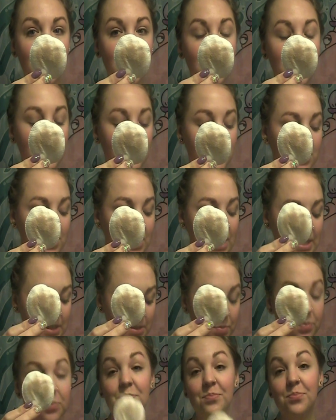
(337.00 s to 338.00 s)
So that's
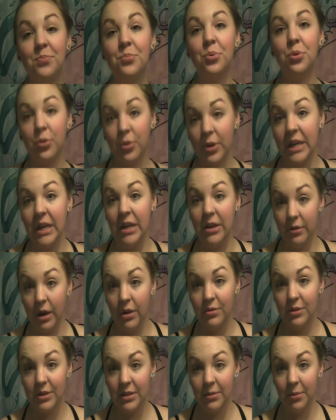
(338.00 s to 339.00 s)
pretty
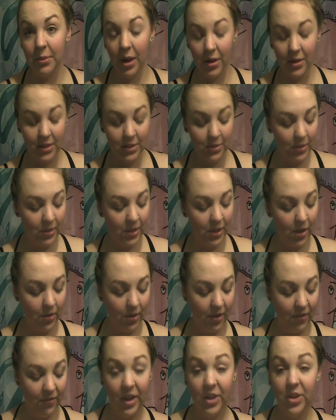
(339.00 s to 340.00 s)
gross, to be honest with you.
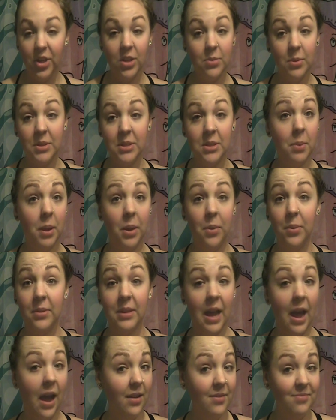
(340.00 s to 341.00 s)
If I just went to bed with
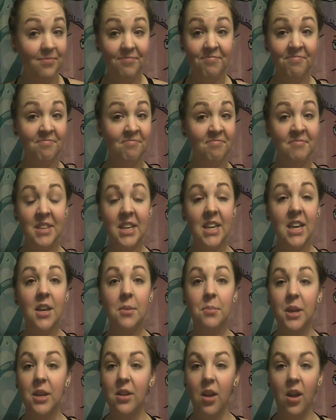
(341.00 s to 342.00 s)
that, it'd
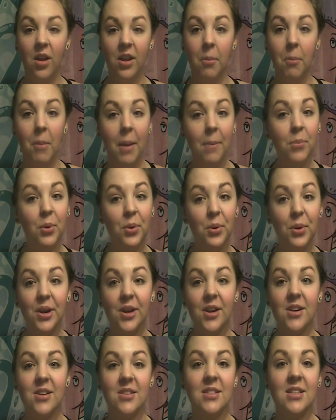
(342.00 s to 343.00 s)
be clogging my
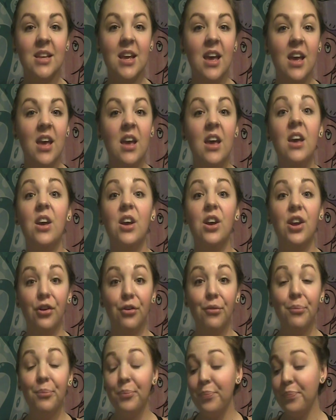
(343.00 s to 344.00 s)
pores. Ew.
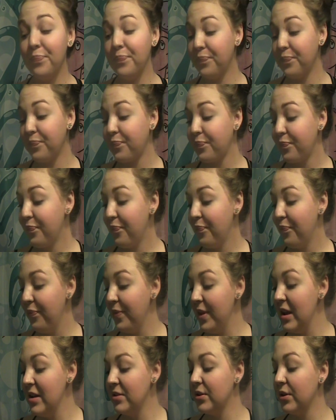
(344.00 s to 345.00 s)

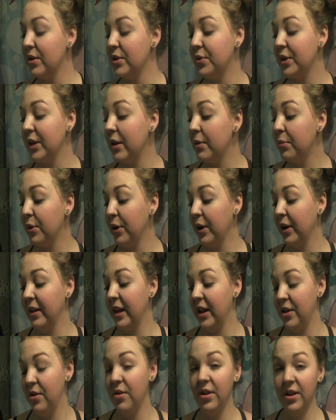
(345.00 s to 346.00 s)
So it's really important
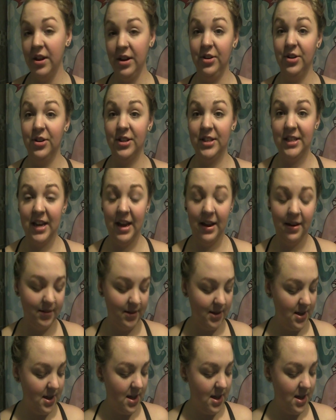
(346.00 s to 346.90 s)
that you clean your skin.